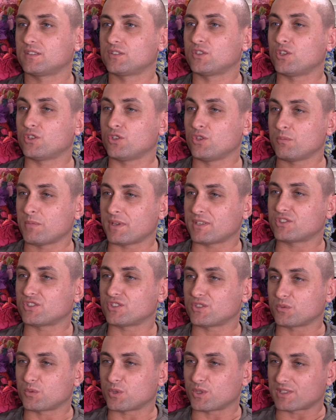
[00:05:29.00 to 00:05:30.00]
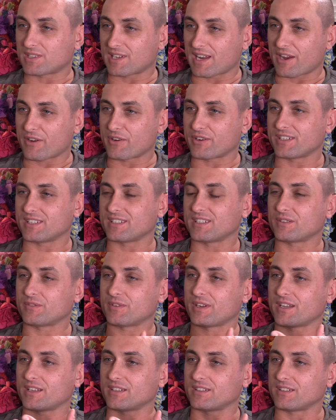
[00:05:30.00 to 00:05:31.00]
You mentioned the word clarity
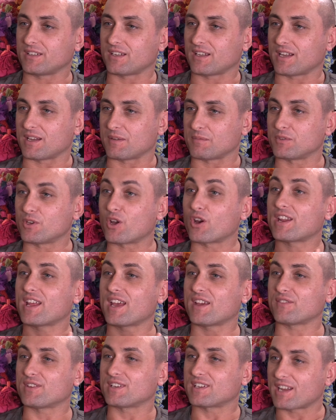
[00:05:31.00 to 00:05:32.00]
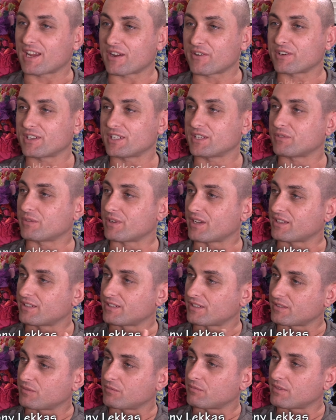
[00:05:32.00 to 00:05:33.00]
around not having clarity around
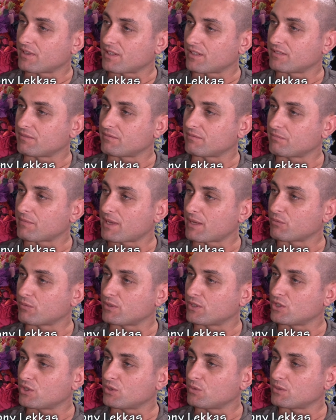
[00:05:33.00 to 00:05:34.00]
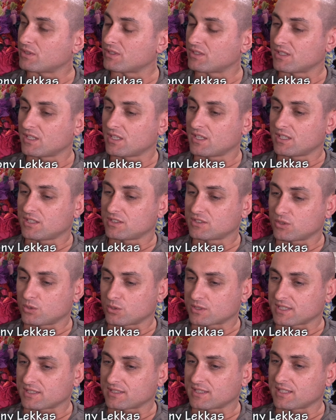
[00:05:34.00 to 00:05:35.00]
it, and Matt, when you were
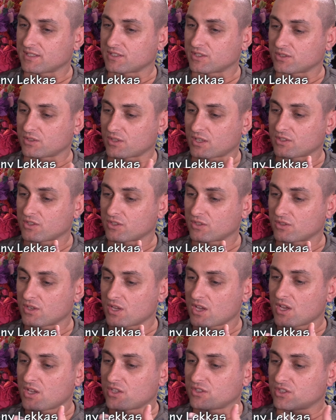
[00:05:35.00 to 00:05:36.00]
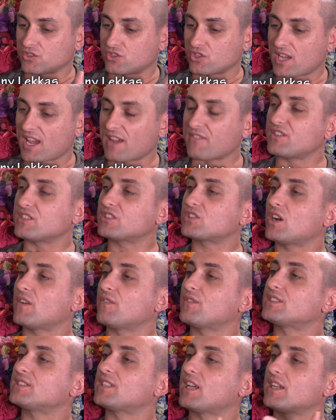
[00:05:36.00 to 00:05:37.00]
talking then, did you have this
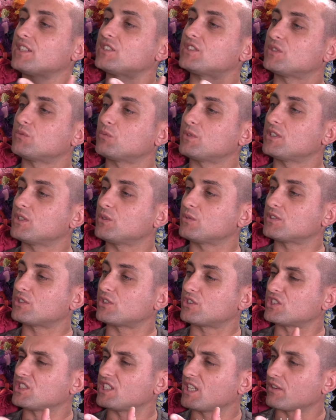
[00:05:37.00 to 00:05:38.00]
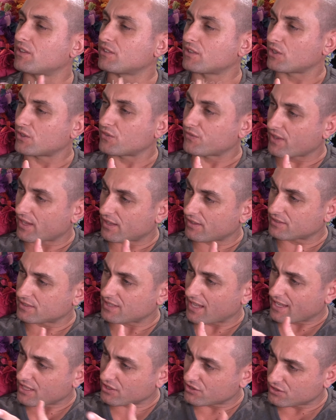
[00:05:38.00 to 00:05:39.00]
conversation when you were sort of sharing those
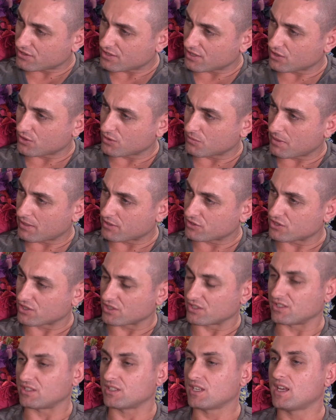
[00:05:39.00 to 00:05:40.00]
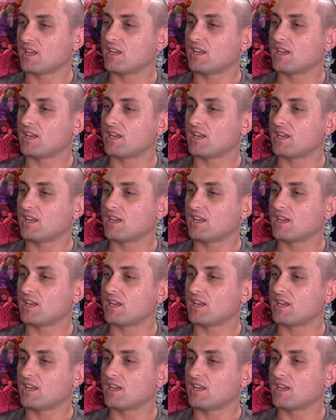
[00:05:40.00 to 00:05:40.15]
stages that you mentioned?